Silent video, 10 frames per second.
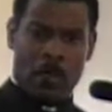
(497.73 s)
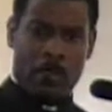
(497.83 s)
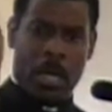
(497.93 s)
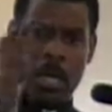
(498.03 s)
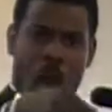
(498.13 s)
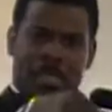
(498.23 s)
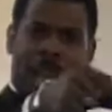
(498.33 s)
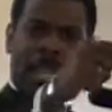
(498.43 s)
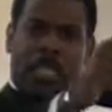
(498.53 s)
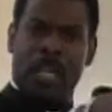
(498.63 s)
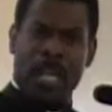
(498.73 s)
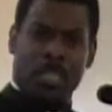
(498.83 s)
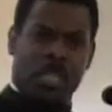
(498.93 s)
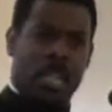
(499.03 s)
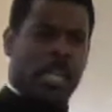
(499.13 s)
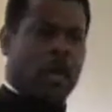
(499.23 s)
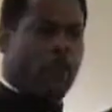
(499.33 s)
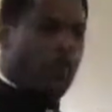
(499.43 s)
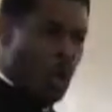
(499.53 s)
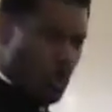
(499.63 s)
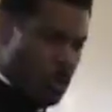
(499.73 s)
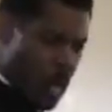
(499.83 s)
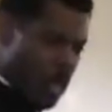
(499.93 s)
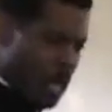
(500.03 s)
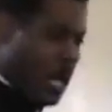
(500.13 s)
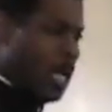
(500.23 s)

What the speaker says: Because I touched the communion